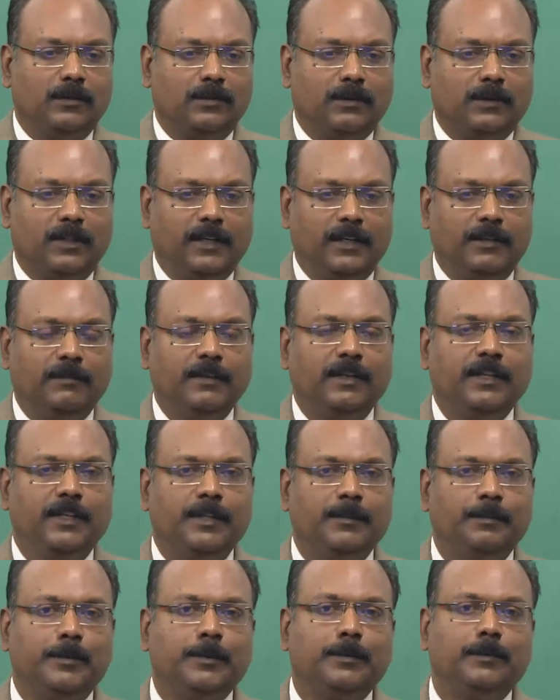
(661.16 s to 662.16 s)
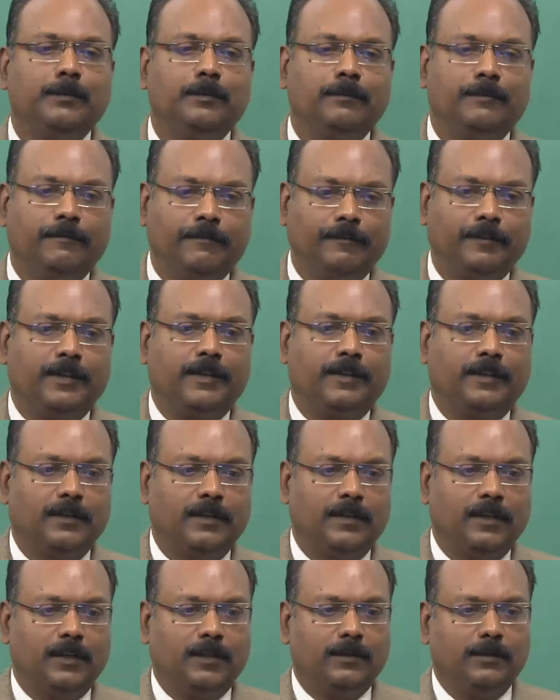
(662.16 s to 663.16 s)
So, that will keep you fit.
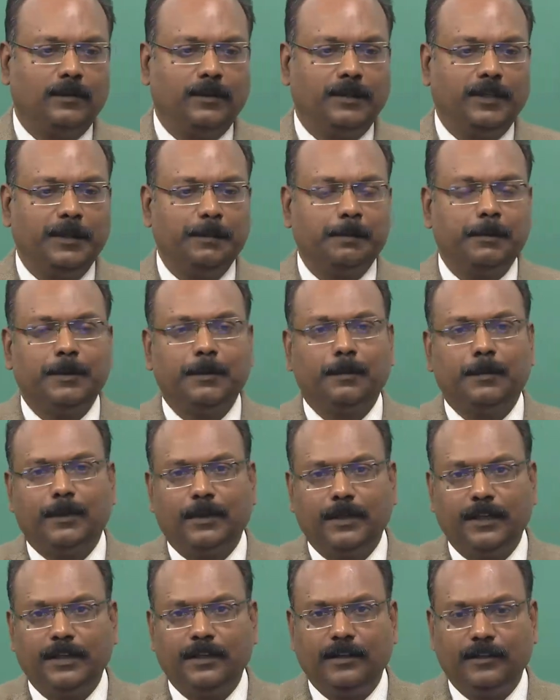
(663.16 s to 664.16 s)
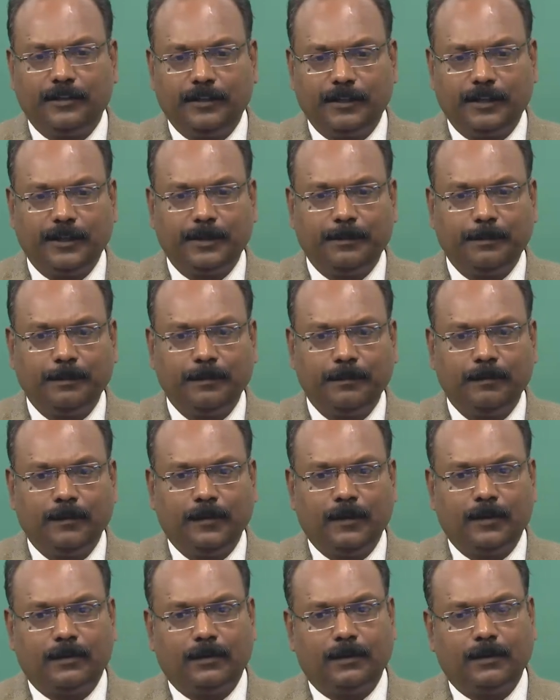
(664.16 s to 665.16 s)
So, keep the body in shape.
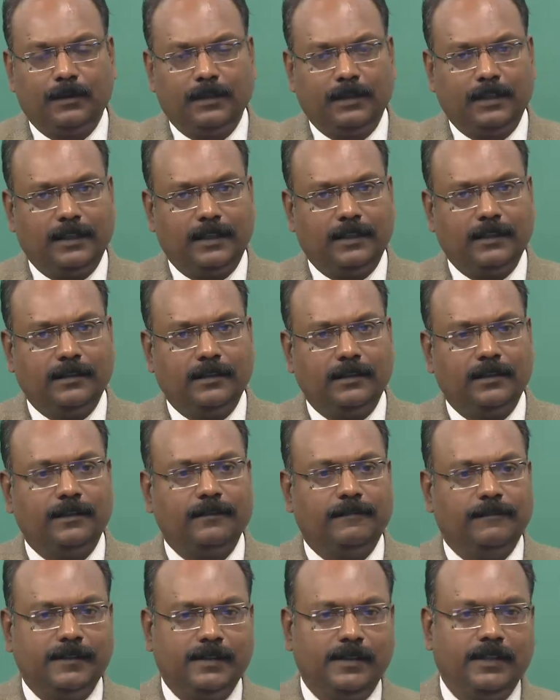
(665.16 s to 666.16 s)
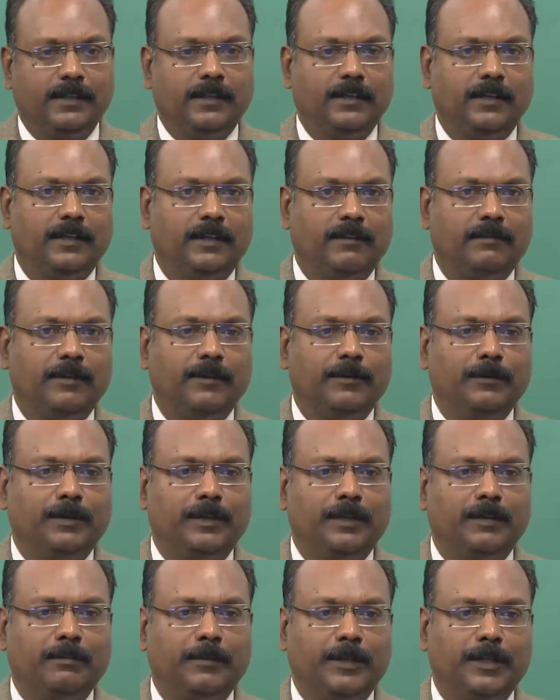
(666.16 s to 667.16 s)
So, that is at the physical level you
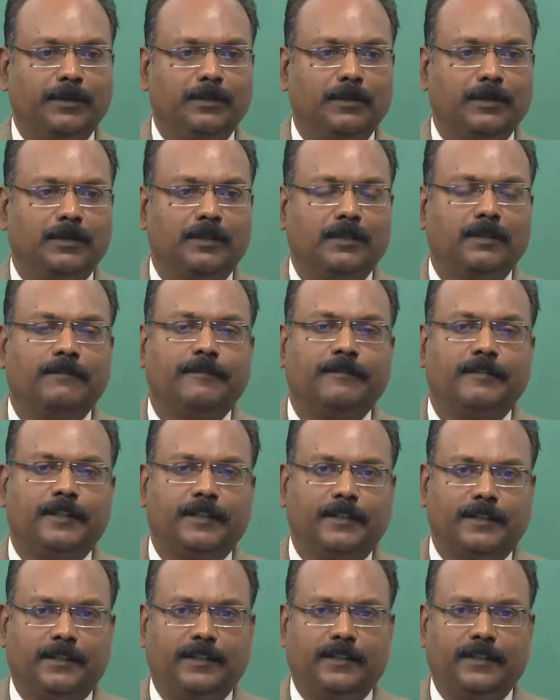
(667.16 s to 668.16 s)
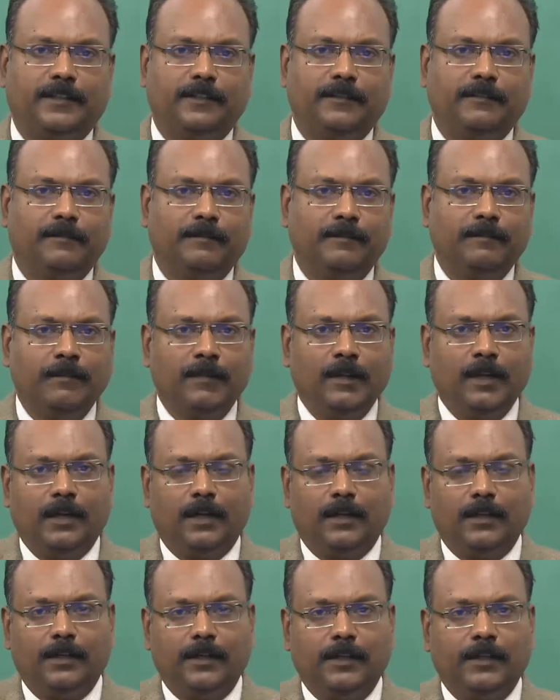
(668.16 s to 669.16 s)
can make yourself attractive
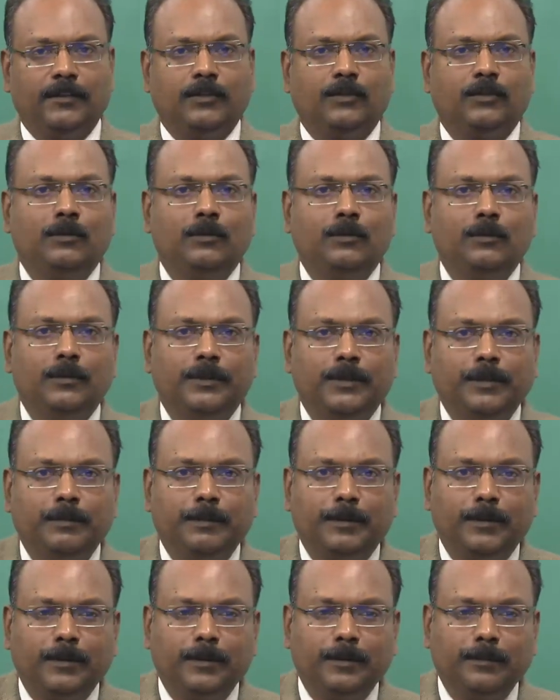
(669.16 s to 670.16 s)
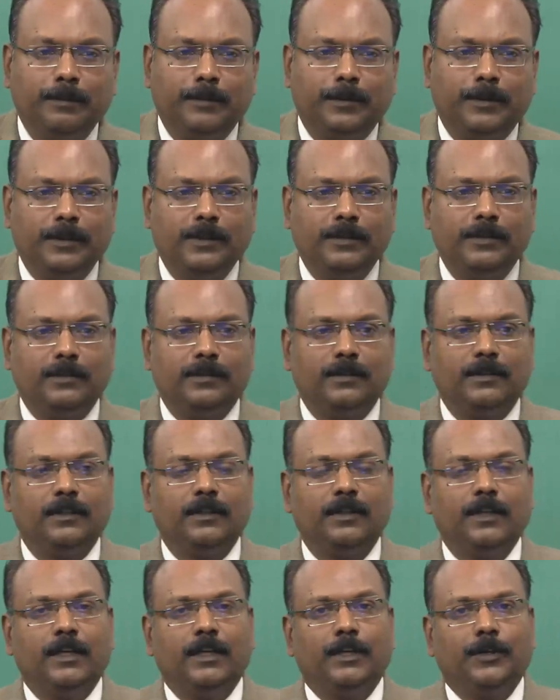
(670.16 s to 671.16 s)
and the next two important points are
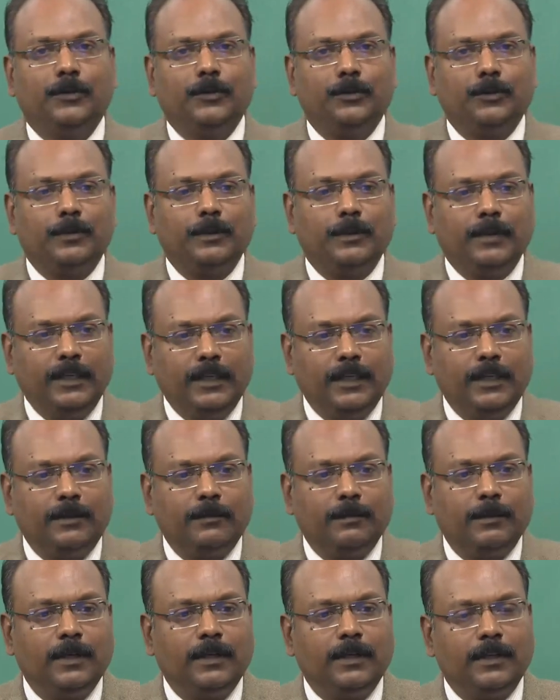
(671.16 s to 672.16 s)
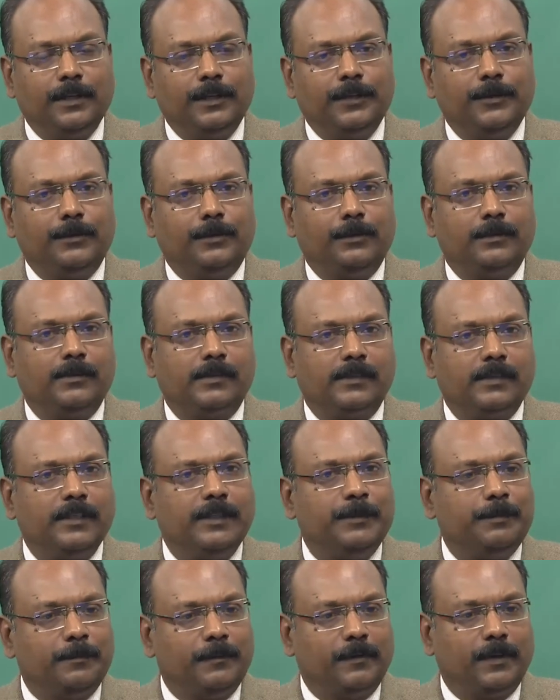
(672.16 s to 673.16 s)
you should eat well and you should
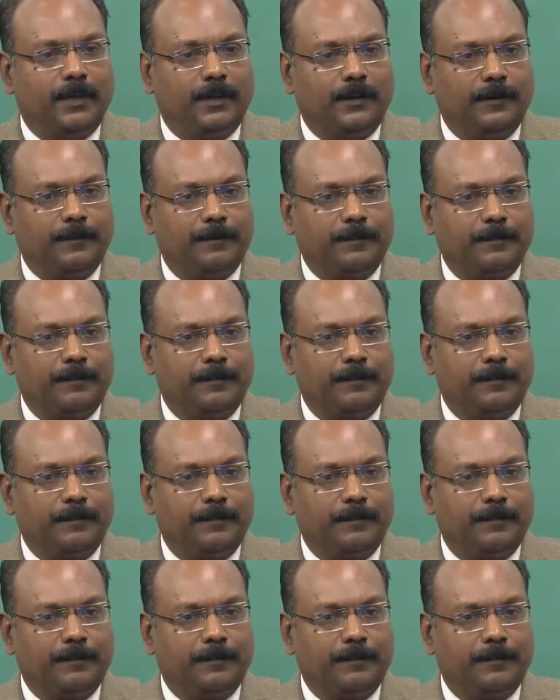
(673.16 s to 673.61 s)
sleep well.